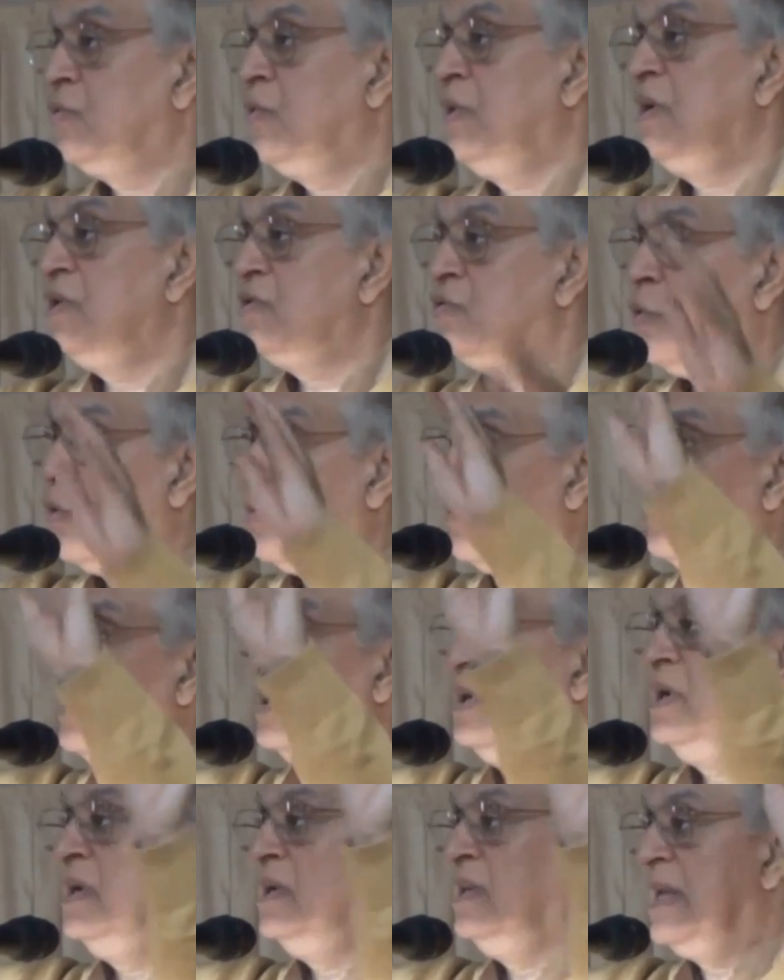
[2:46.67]
So it is
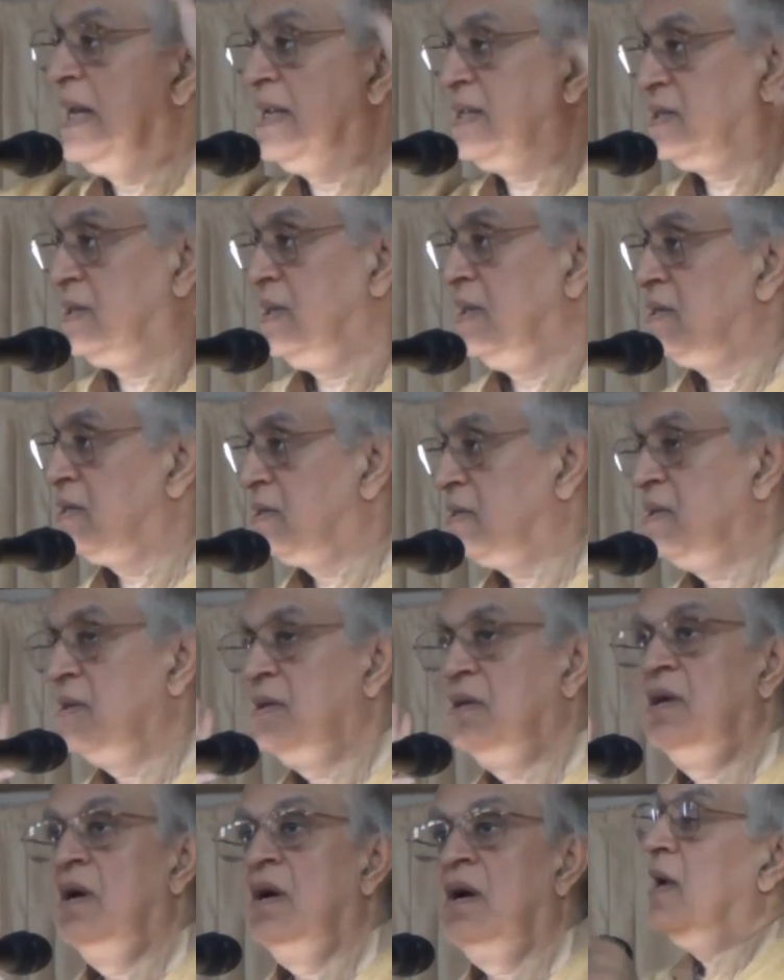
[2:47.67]
open in that sense.
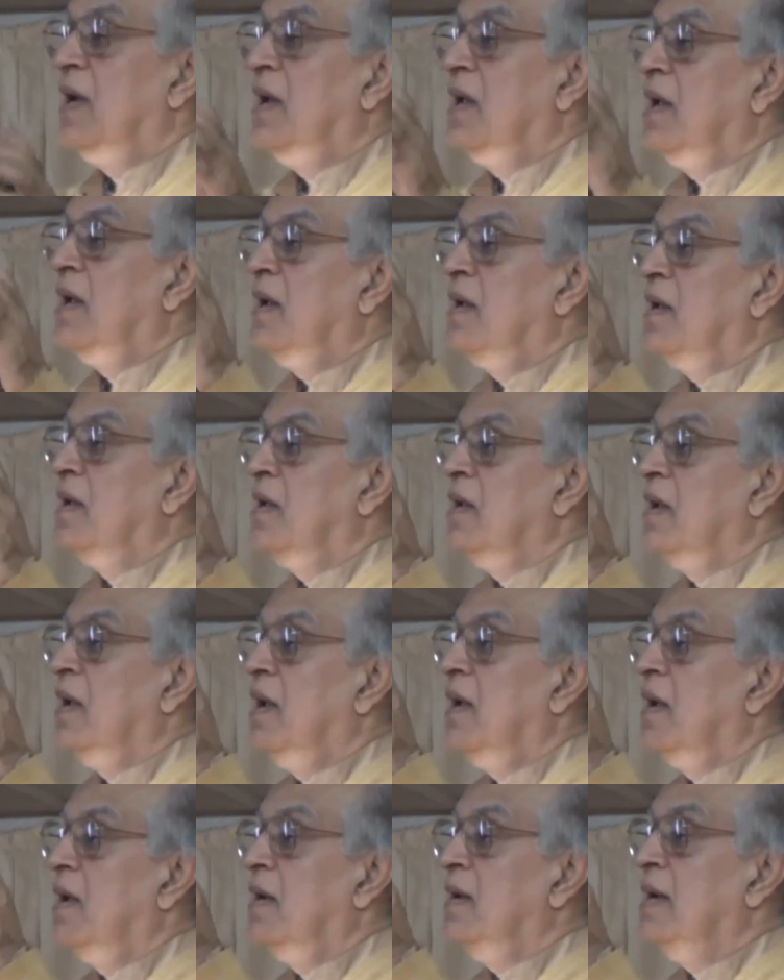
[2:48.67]
Yeah.
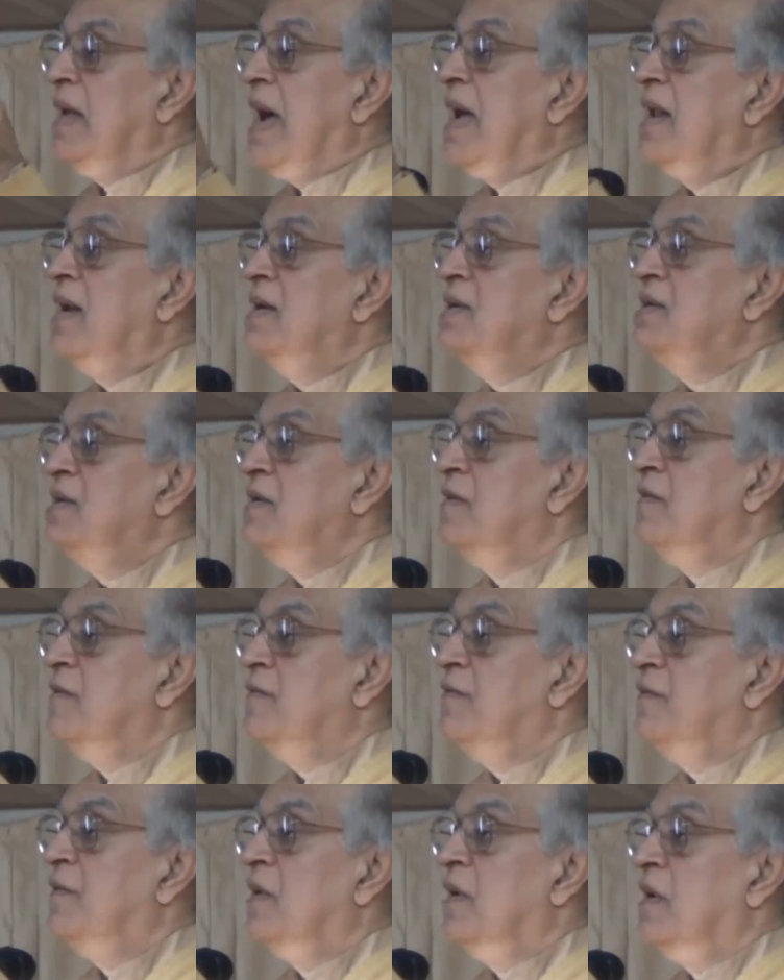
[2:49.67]
A
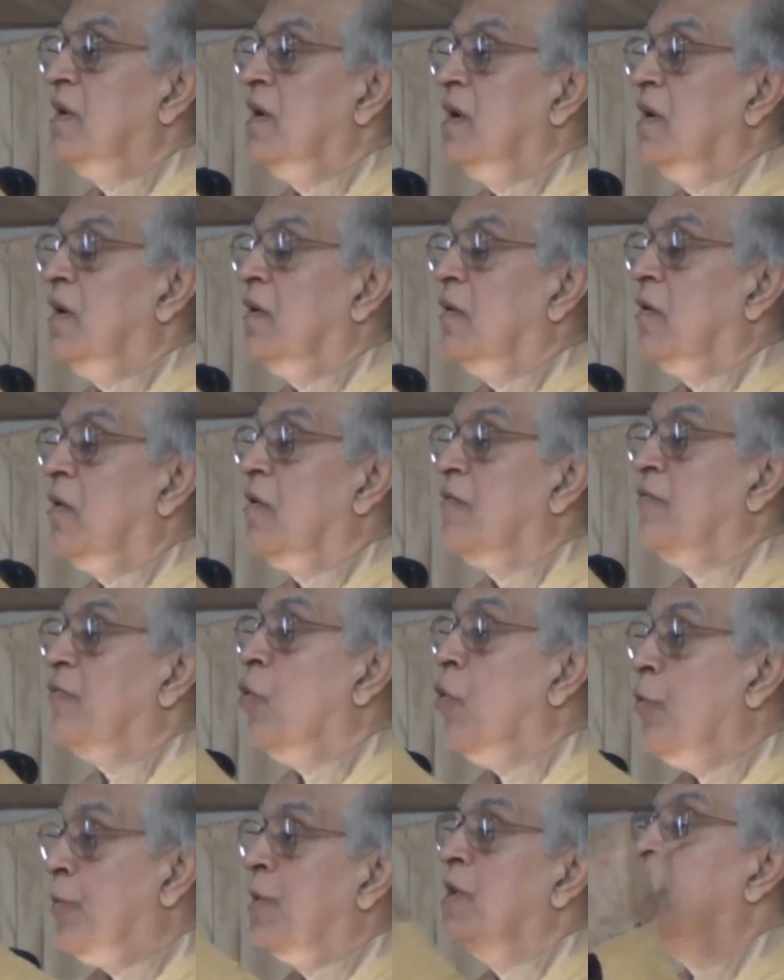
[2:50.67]
narrative
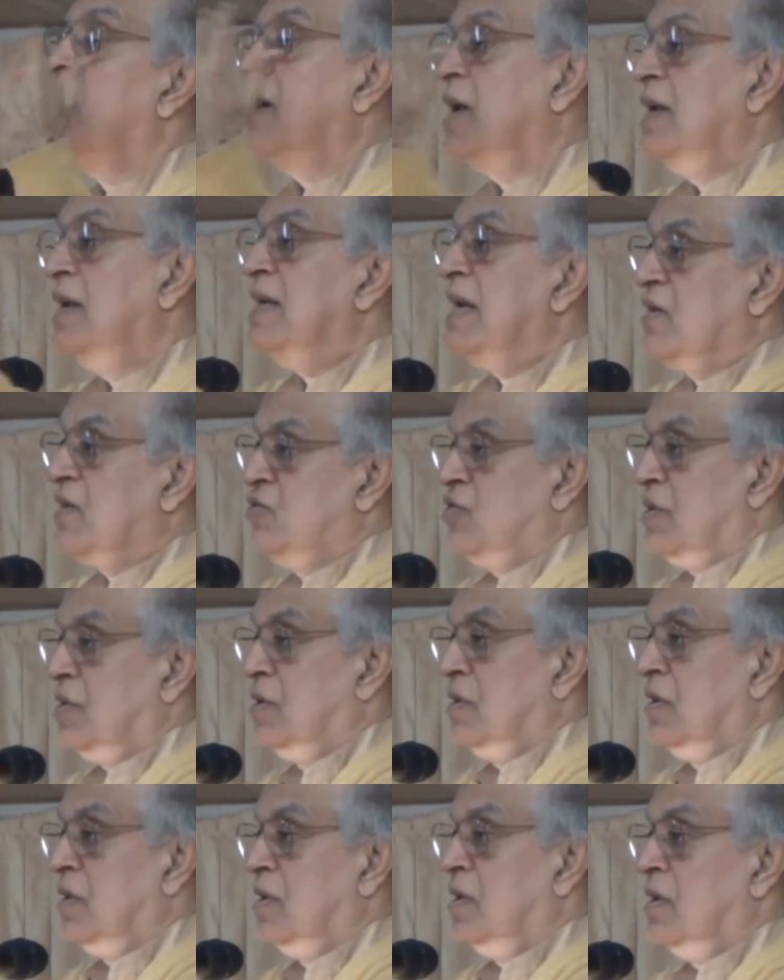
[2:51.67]
of open
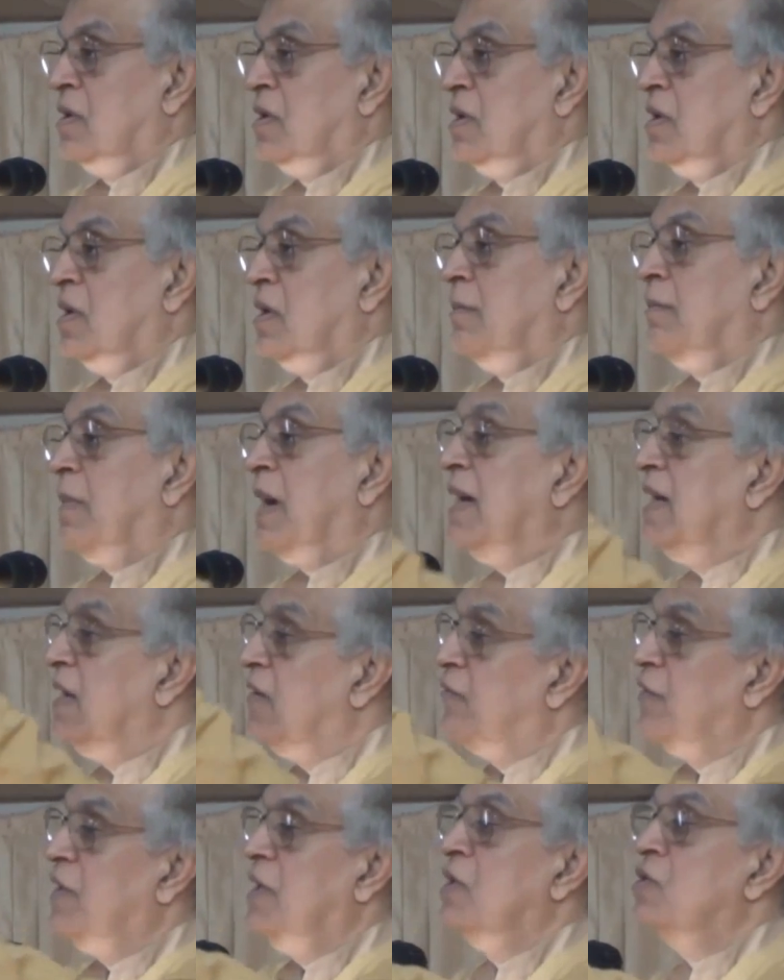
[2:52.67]
architecture, by
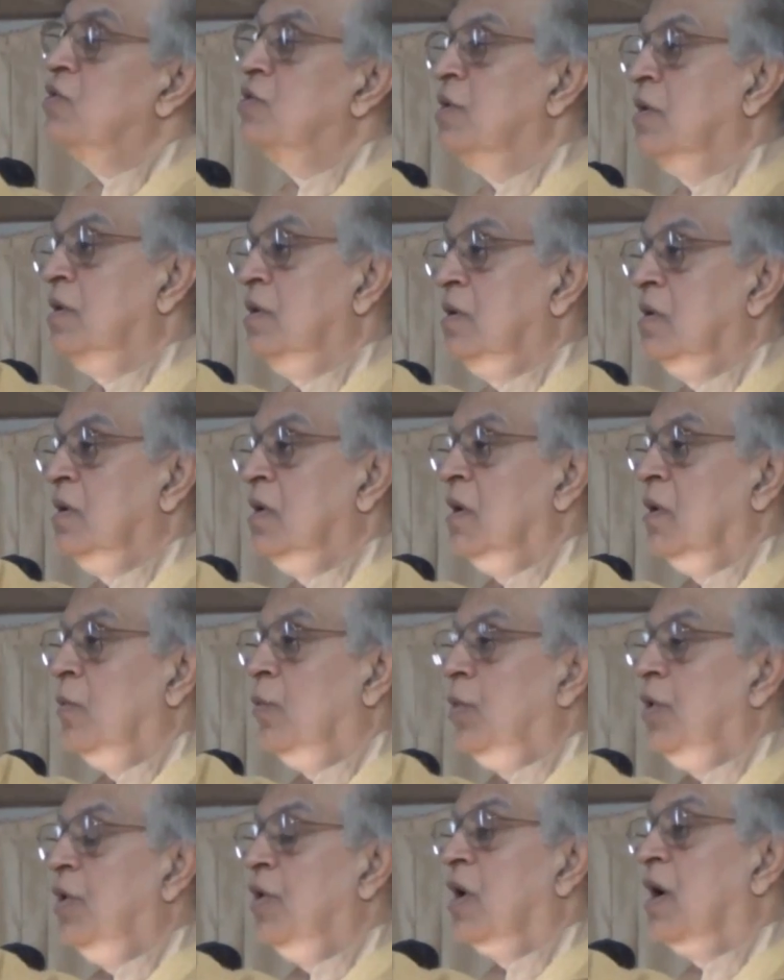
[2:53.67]
definition,
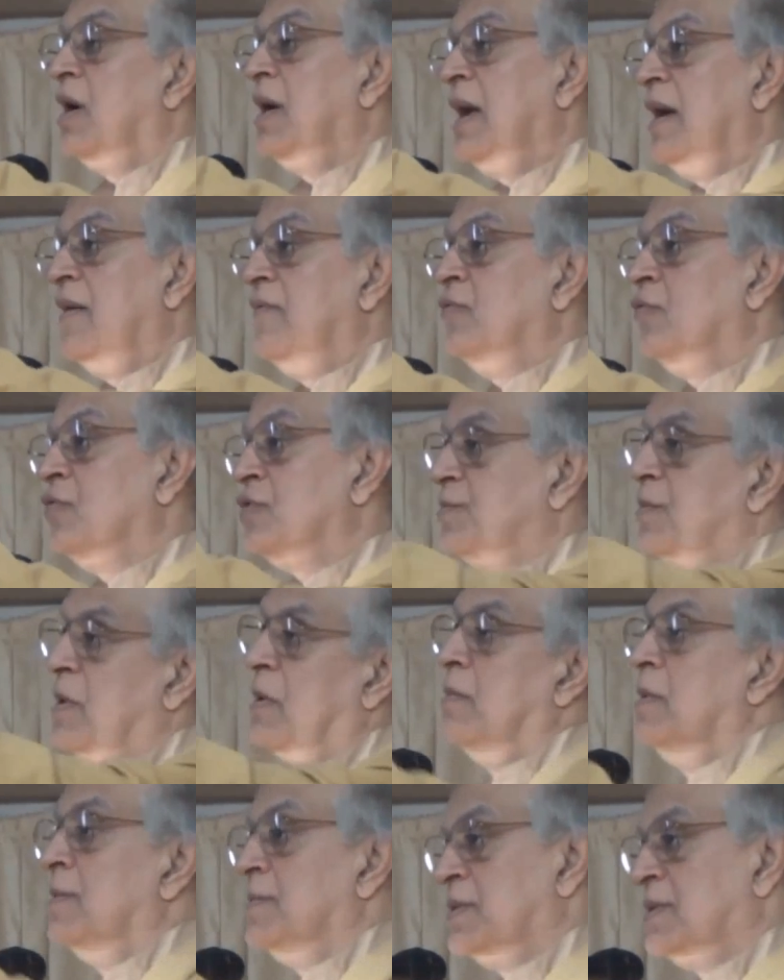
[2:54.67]
would not have those
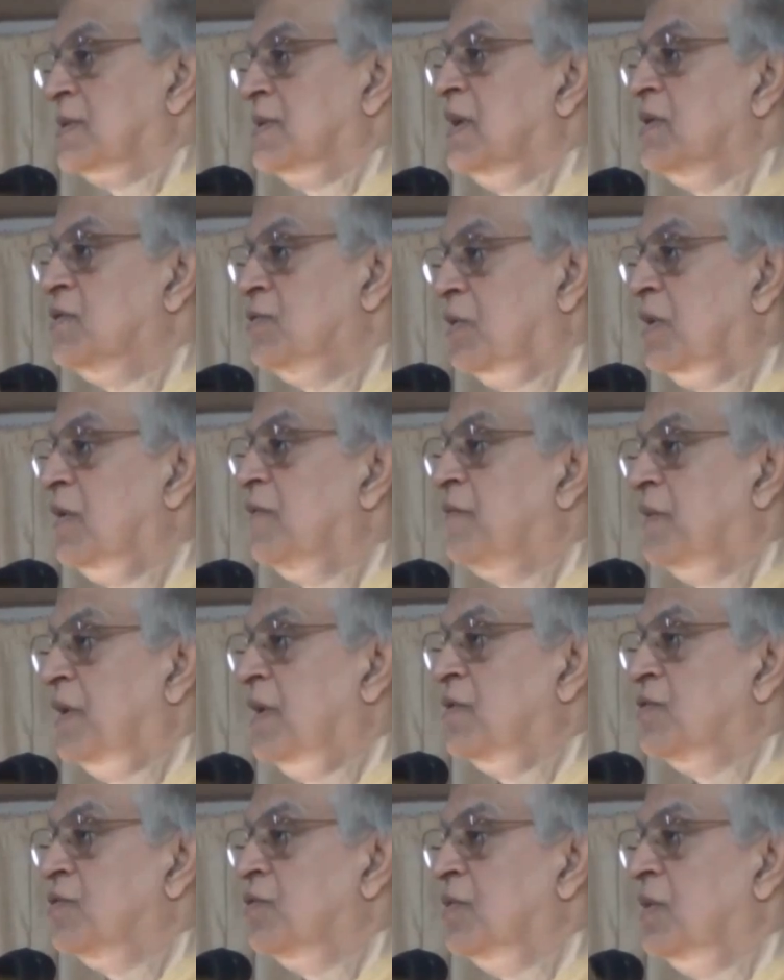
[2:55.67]
problems that you are
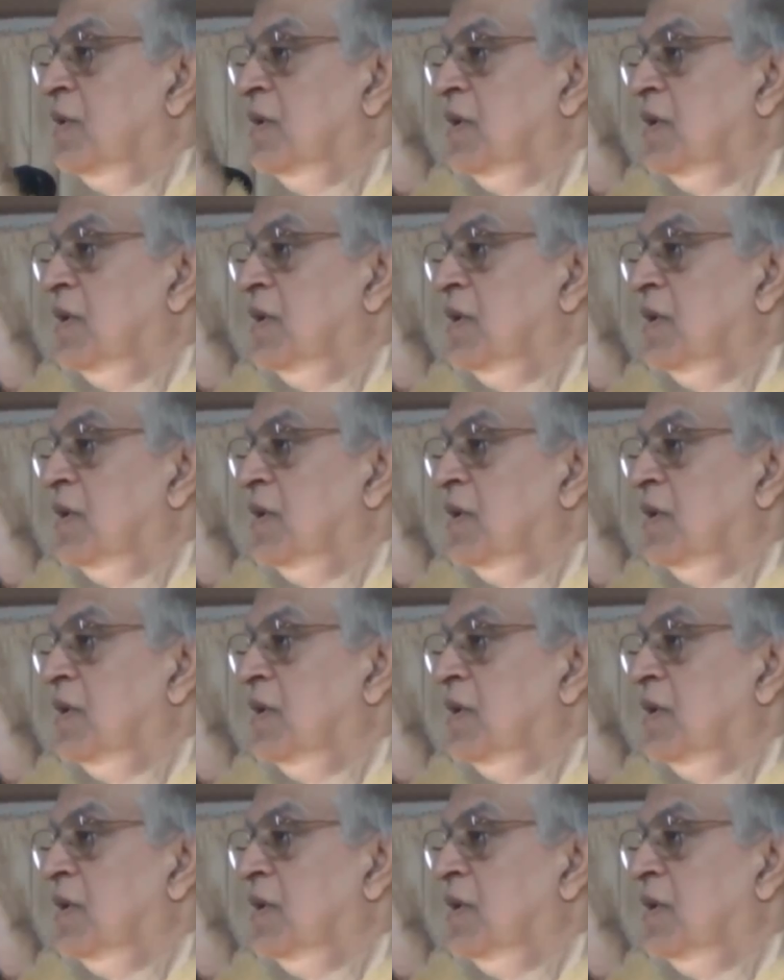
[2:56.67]
referring to.